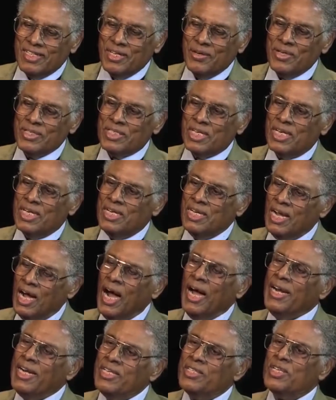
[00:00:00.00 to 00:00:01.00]
There is a
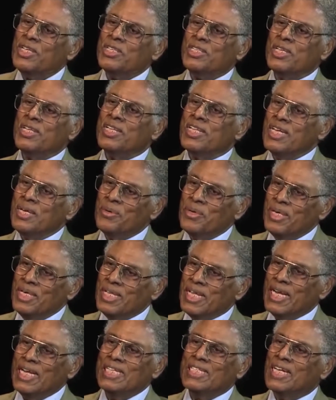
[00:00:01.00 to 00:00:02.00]
non-existent theory
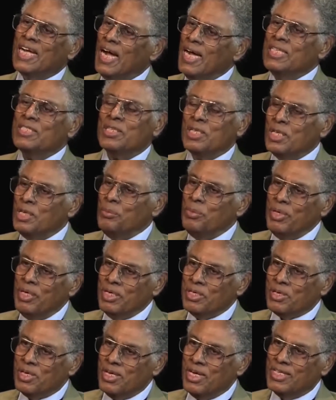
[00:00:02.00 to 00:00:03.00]
that is constantly
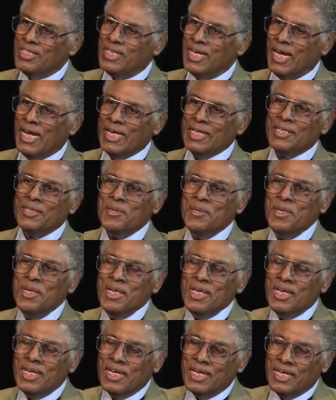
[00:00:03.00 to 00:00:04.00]
being attacked.
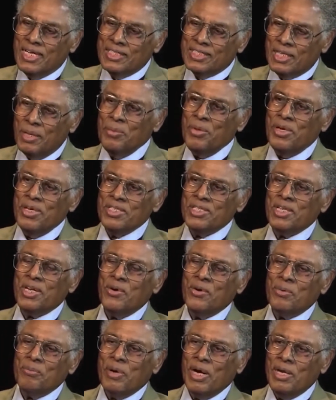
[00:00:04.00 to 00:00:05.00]
Some years
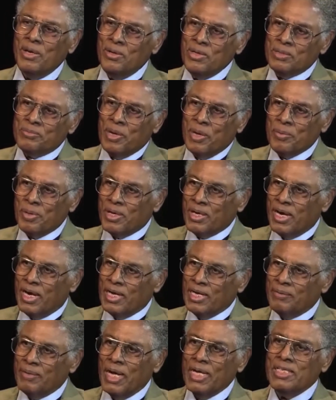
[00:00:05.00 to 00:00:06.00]
ago in my newspaper
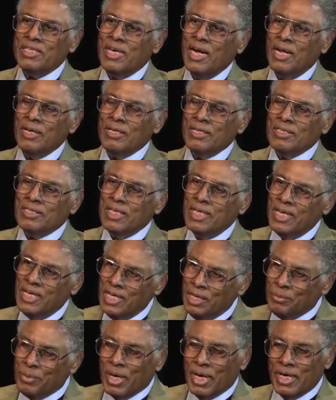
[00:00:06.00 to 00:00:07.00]
column, I challenged
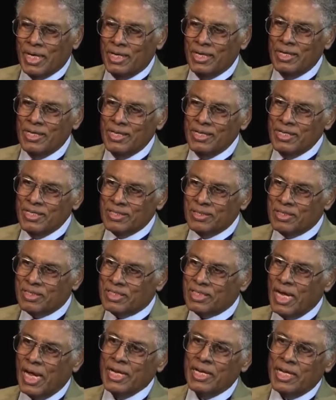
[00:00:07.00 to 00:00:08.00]
anybody to
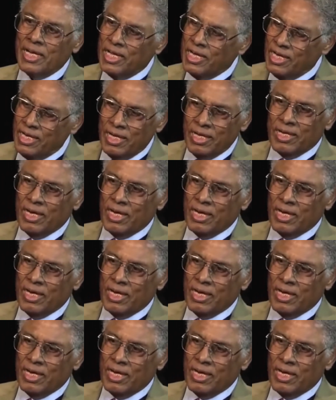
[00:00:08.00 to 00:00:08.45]
cite any